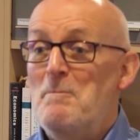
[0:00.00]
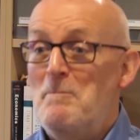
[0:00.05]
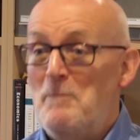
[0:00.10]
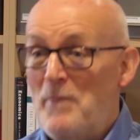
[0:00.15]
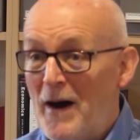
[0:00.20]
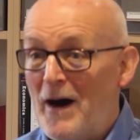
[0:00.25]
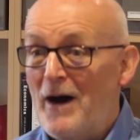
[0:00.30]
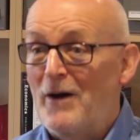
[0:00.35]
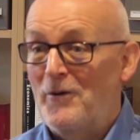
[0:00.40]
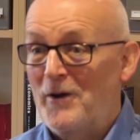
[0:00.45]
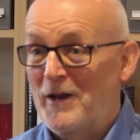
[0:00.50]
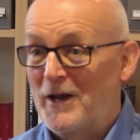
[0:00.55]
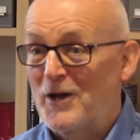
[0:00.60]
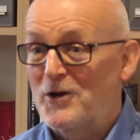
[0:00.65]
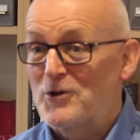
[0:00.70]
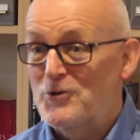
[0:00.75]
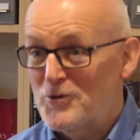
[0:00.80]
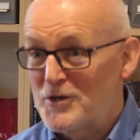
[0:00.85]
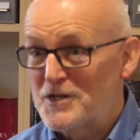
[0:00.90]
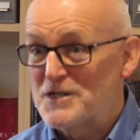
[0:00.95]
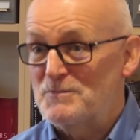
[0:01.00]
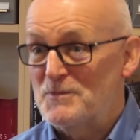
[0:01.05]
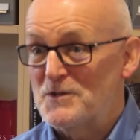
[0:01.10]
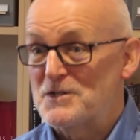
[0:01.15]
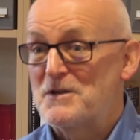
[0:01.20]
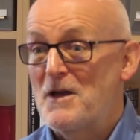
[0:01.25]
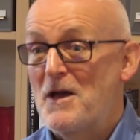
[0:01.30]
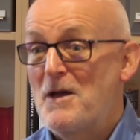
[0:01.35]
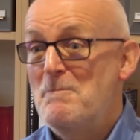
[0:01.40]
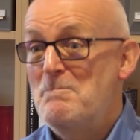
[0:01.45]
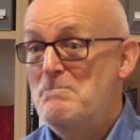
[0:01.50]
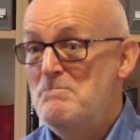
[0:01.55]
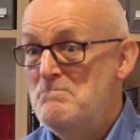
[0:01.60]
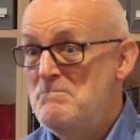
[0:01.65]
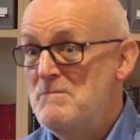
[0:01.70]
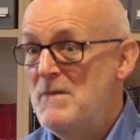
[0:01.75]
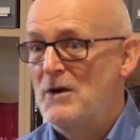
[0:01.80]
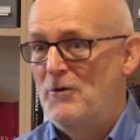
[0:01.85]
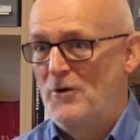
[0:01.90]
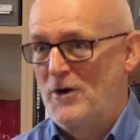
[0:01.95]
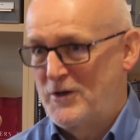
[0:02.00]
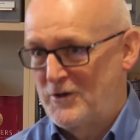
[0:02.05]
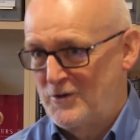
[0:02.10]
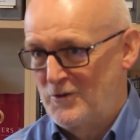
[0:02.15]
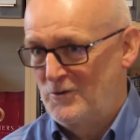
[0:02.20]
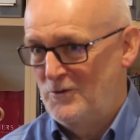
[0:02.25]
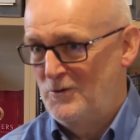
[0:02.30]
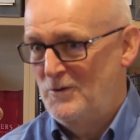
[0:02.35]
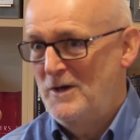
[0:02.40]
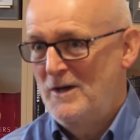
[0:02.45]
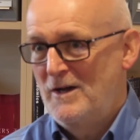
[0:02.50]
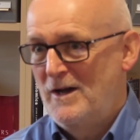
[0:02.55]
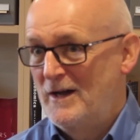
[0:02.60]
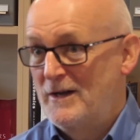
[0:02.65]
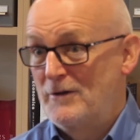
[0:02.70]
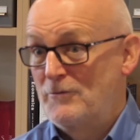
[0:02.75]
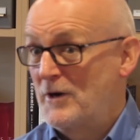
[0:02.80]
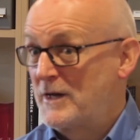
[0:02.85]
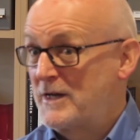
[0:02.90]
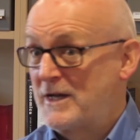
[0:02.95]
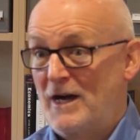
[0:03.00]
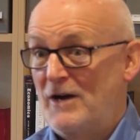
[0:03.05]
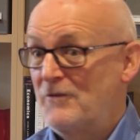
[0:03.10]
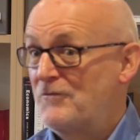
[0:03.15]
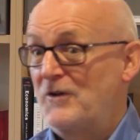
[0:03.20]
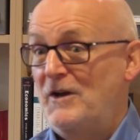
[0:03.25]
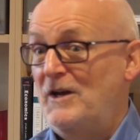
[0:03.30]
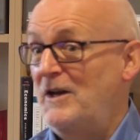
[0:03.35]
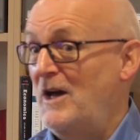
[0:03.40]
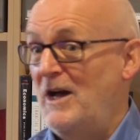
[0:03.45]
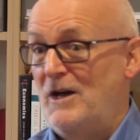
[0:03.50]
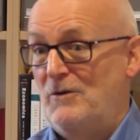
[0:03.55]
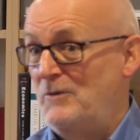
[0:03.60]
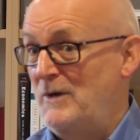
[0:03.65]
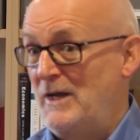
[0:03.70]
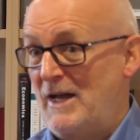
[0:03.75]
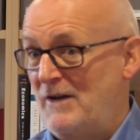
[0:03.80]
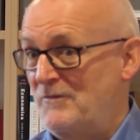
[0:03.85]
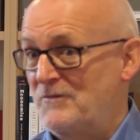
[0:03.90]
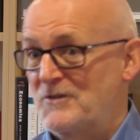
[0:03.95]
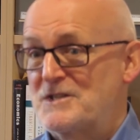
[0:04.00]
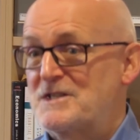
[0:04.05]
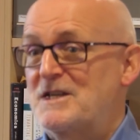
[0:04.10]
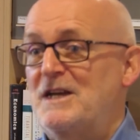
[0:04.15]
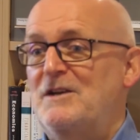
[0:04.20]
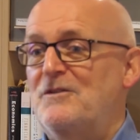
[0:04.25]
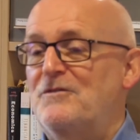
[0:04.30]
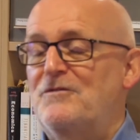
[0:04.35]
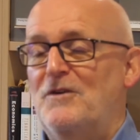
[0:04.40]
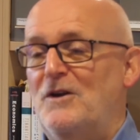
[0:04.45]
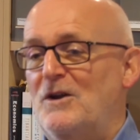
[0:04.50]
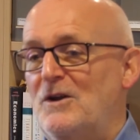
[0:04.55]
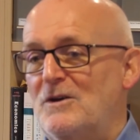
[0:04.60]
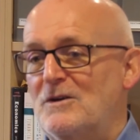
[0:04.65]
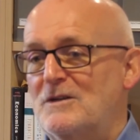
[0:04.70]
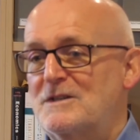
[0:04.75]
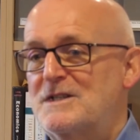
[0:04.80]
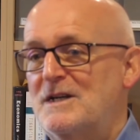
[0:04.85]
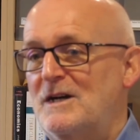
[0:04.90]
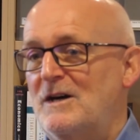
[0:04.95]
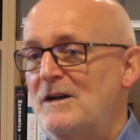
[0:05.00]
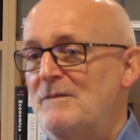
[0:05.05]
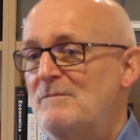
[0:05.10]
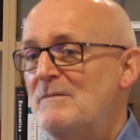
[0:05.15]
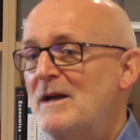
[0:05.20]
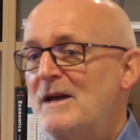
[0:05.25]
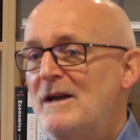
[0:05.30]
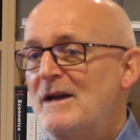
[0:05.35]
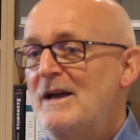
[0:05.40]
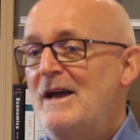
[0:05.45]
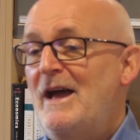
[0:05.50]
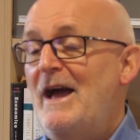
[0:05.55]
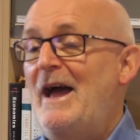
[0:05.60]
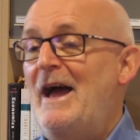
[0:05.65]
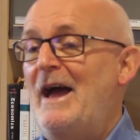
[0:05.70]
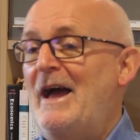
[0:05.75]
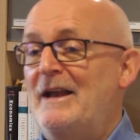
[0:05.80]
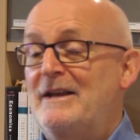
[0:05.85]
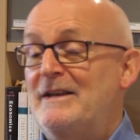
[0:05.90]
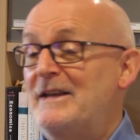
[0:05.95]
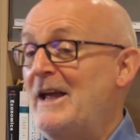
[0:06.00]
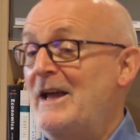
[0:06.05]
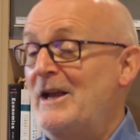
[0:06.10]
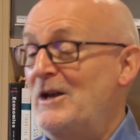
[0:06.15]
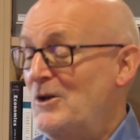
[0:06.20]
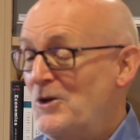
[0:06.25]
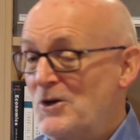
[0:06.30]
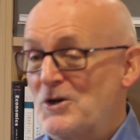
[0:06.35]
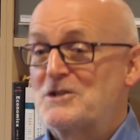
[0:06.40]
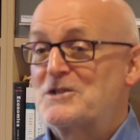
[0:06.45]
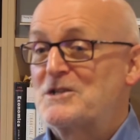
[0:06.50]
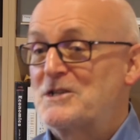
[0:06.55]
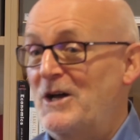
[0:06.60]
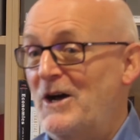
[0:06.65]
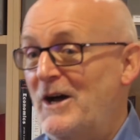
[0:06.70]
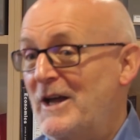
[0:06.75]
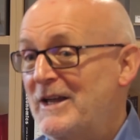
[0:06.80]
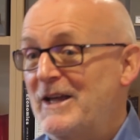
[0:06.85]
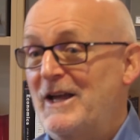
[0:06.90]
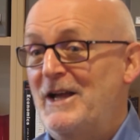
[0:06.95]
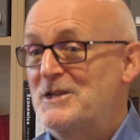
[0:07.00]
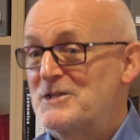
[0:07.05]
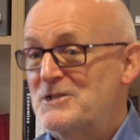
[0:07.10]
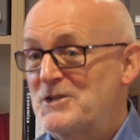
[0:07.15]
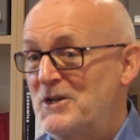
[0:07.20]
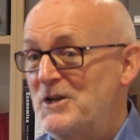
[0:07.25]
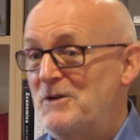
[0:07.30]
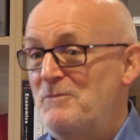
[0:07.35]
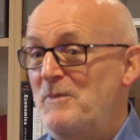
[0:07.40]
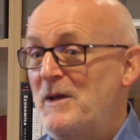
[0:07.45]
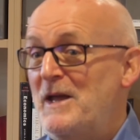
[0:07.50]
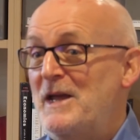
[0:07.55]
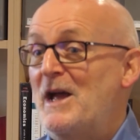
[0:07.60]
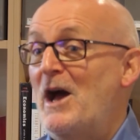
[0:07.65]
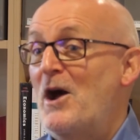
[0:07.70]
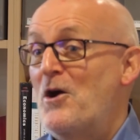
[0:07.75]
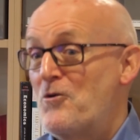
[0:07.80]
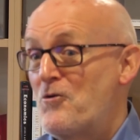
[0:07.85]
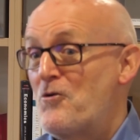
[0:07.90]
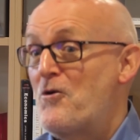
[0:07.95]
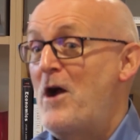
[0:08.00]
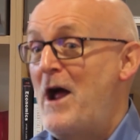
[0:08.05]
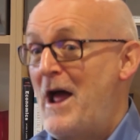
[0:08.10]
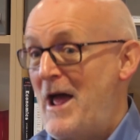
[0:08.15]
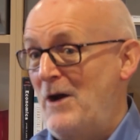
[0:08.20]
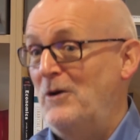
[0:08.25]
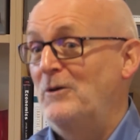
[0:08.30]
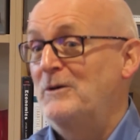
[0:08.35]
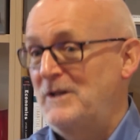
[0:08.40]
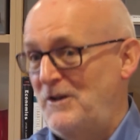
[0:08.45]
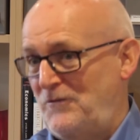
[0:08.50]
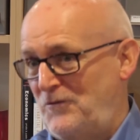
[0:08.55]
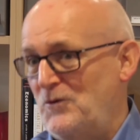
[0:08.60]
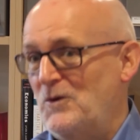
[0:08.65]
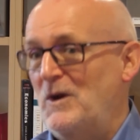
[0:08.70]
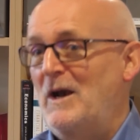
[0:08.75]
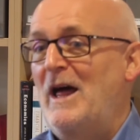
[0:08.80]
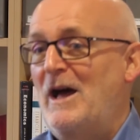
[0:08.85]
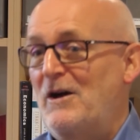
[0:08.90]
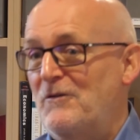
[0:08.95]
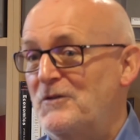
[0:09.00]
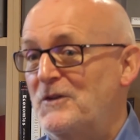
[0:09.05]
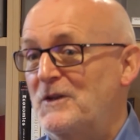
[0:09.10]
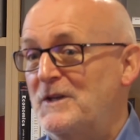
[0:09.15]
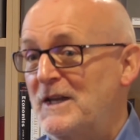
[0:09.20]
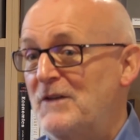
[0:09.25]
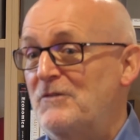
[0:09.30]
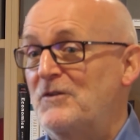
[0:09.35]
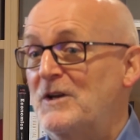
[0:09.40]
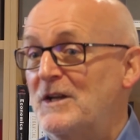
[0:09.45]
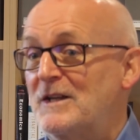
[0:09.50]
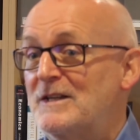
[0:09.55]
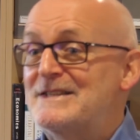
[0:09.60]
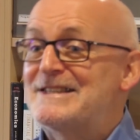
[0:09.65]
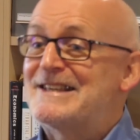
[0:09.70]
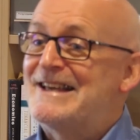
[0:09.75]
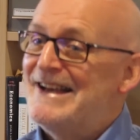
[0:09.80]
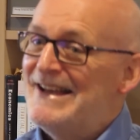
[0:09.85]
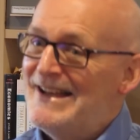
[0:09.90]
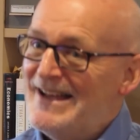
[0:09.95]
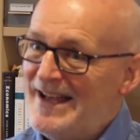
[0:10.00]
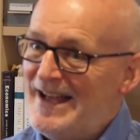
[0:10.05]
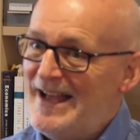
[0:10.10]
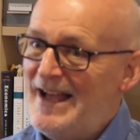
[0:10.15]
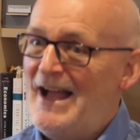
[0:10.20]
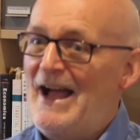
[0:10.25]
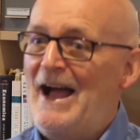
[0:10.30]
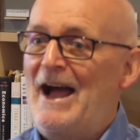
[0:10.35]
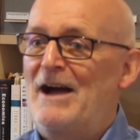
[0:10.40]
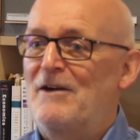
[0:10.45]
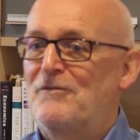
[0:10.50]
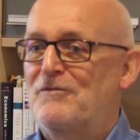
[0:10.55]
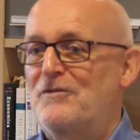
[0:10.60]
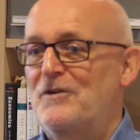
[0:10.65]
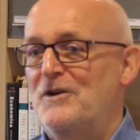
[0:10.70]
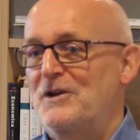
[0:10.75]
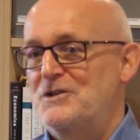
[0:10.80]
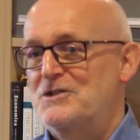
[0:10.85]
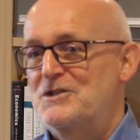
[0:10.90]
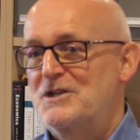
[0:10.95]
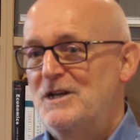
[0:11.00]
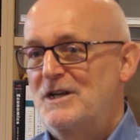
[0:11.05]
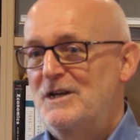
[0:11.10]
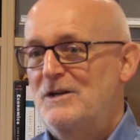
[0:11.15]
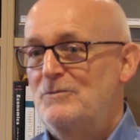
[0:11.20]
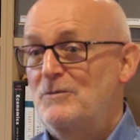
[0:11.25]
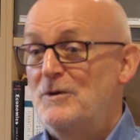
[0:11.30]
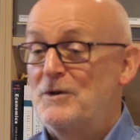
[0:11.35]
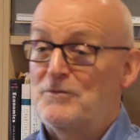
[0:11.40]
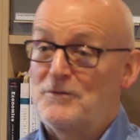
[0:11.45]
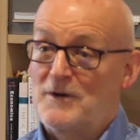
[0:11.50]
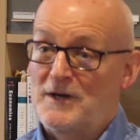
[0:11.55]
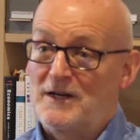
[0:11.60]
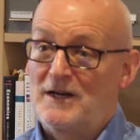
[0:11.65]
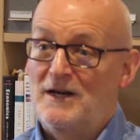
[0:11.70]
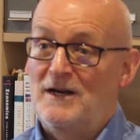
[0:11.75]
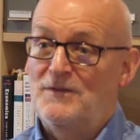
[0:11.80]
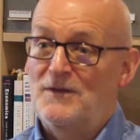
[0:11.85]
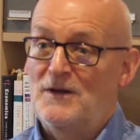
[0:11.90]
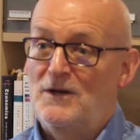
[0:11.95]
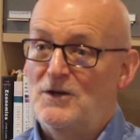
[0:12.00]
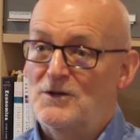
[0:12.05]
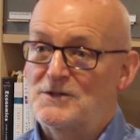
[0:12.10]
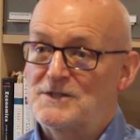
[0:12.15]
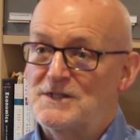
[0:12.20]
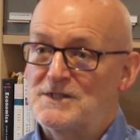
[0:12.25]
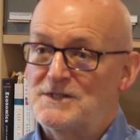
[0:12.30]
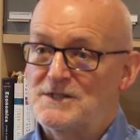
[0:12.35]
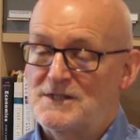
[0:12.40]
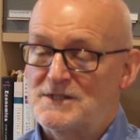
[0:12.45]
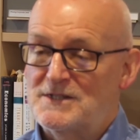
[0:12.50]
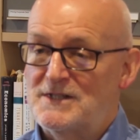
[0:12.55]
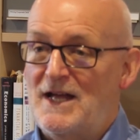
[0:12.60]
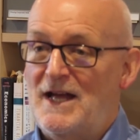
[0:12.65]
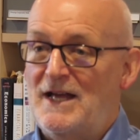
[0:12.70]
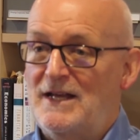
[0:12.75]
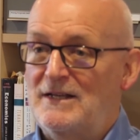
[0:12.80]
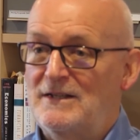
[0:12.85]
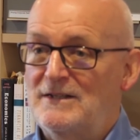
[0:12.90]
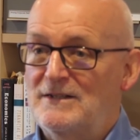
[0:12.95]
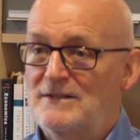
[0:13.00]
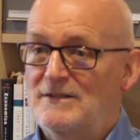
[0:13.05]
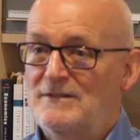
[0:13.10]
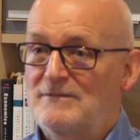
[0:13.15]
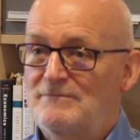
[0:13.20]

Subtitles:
barring a Christmas miracle and a recovery like we haven't seen for a long time. And it looks like it's going to be around, if you allow for the dividends, average with regard to losses sustained.